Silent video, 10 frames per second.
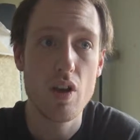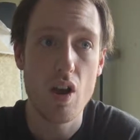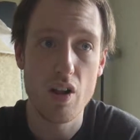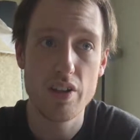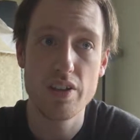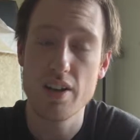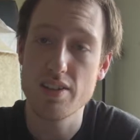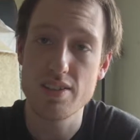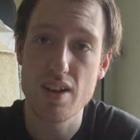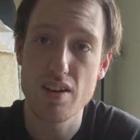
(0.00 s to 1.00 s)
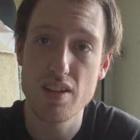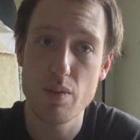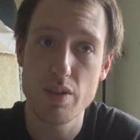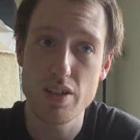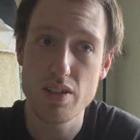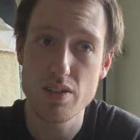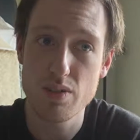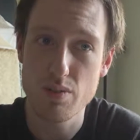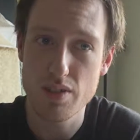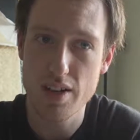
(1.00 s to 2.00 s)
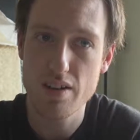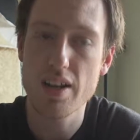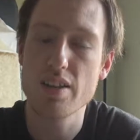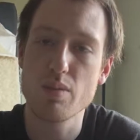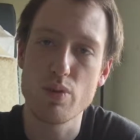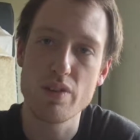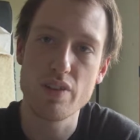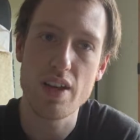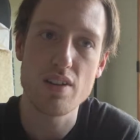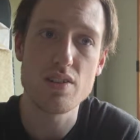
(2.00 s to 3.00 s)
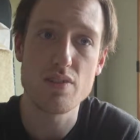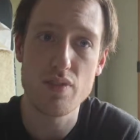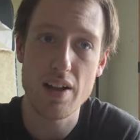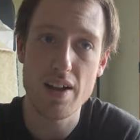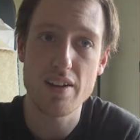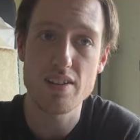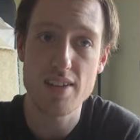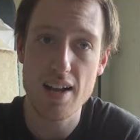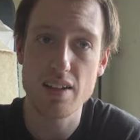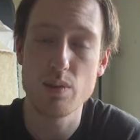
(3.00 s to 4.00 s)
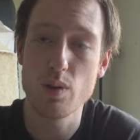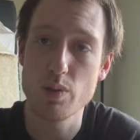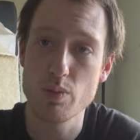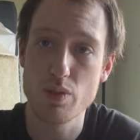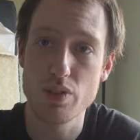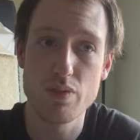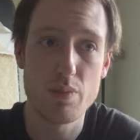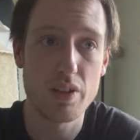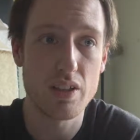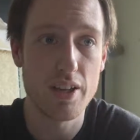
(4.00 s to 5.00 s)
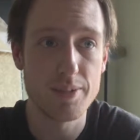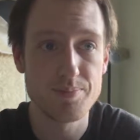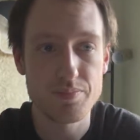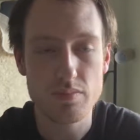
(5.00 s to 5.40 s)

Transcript: Holly and I decided that we needed to interrogate the brief again to find out exactly what was wanted from the client.